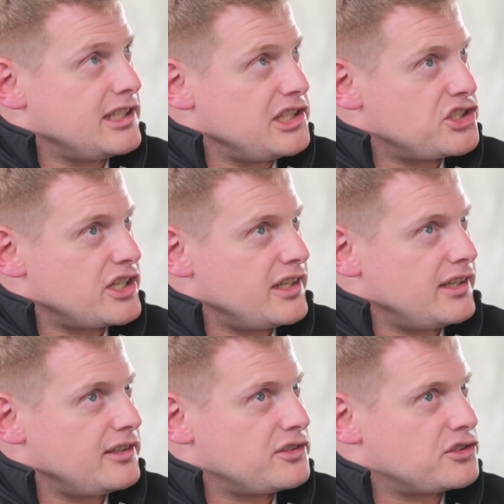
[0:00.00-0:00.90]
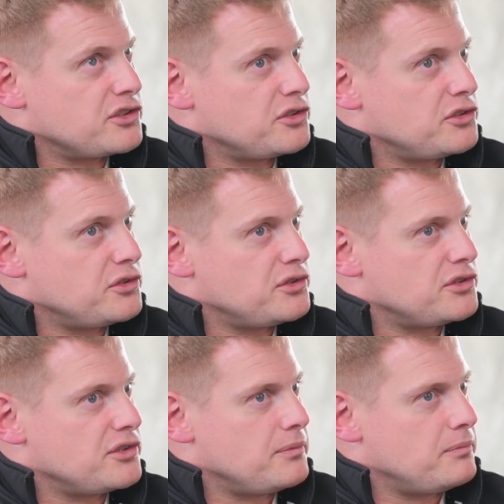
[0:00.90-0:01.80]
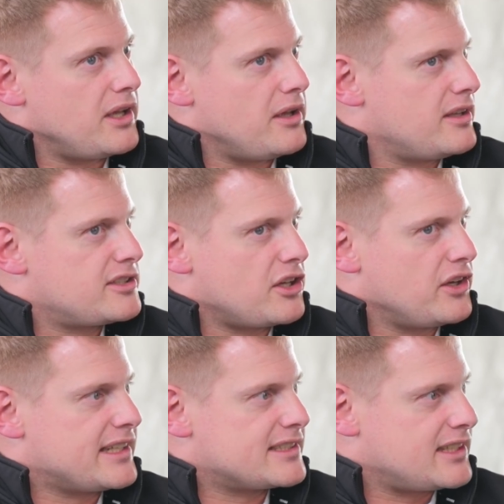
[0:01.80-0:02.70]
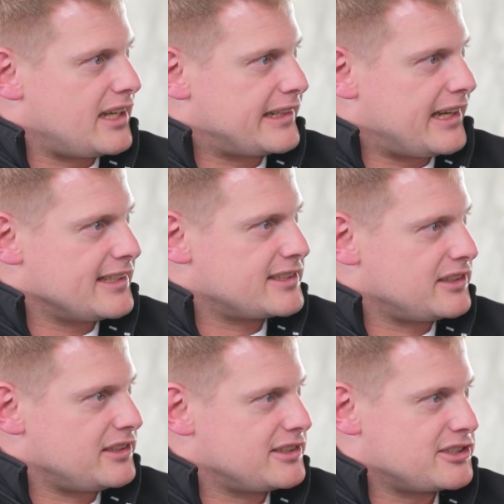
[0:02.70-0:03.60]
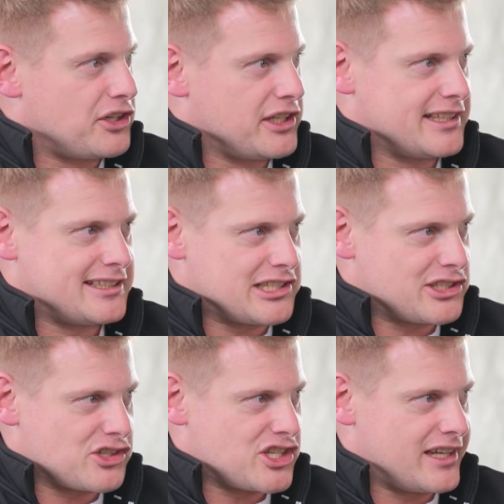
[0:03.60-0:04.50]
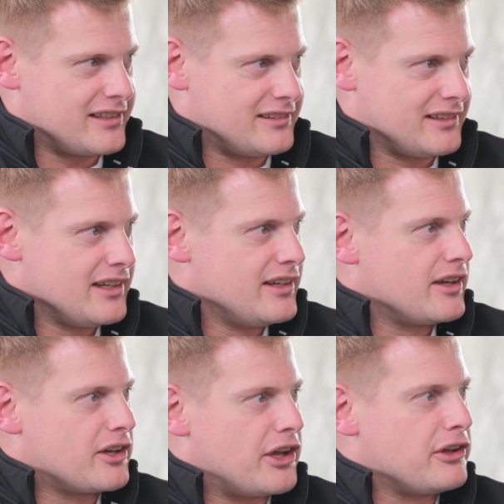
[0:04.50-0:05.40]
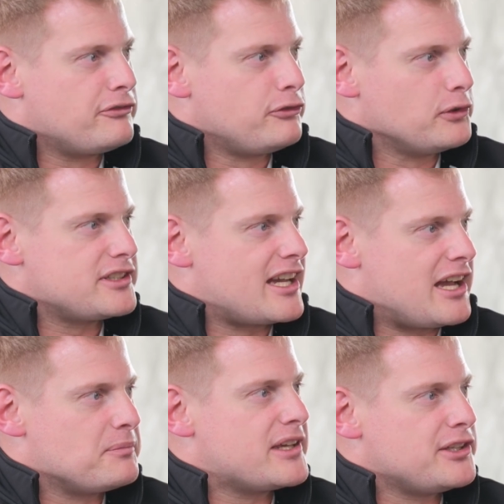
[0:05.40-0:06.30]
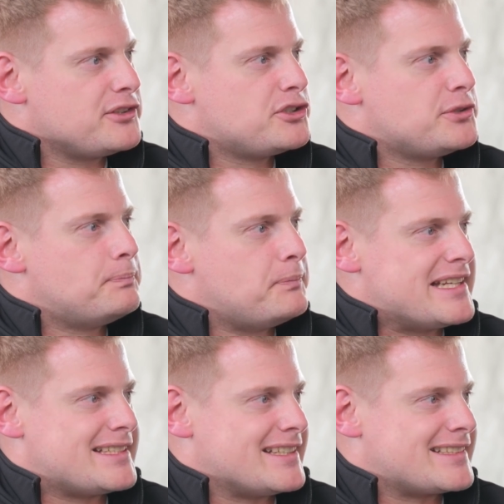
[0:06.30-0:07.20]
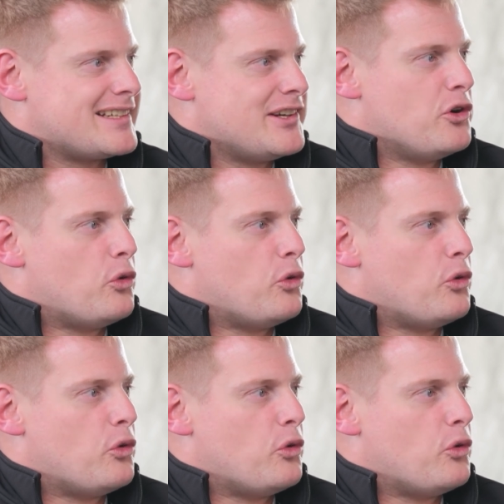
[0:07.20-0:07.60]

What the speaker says: teacher to starting a side hustle, starting a TikTok channel, going full-time into business.